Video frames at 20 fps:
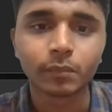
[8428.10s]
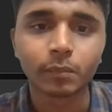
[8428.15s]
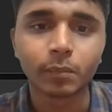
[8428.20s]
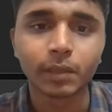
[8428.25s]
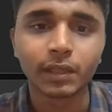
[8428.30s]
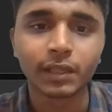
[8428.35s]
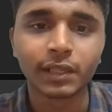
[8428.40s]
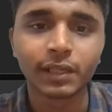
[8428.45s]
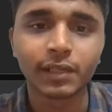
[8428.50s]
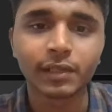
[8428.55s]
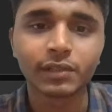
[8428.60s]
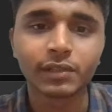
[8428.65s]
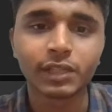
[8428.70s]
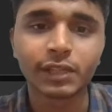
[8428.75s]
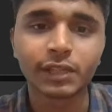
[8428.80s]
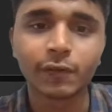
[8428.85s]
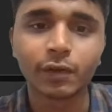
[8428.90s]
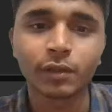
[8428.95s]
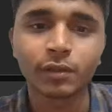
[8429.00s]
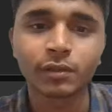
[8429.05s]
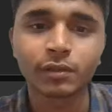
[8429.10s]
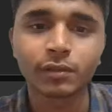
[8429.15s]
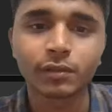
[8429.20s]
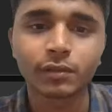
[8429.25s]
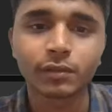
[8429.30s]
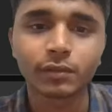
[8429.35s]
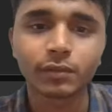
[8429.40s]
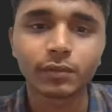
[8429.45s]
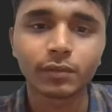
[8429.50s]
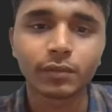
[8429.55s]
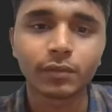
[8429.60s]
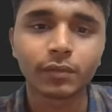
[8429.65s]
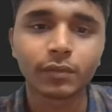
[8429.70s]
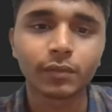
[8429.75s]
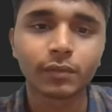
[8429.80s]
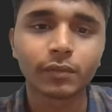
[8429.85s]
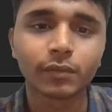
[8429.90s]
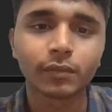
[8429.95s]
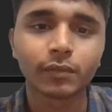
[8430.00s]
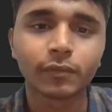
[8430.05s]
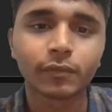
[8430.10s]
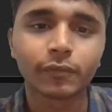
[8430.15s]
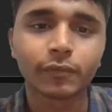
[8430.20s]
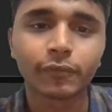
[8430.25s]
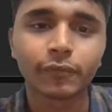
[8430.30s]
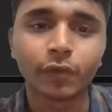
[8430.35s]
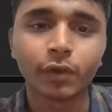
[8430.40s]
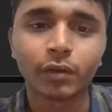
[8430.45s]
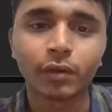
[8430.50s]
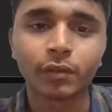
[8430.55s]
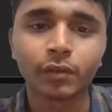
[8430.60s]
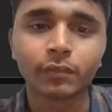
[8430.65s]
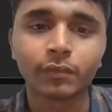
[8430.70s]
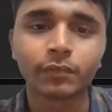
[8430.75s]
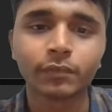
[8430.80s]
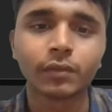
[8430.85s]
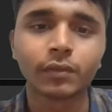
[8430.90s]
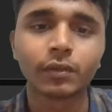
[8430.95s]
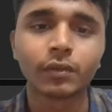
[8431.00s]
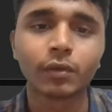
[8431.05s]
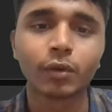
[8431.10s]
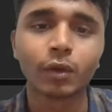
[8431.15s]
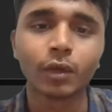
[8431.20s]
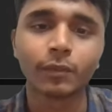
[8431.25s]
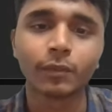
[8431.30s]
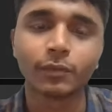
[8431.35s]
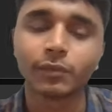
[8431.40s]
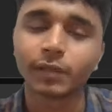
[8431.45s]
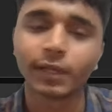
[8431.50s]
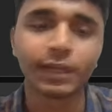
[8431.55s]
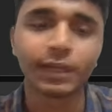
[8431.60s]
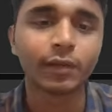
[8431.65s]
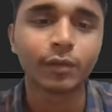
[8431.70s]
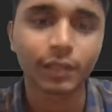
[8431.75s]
but here J was for columns, right?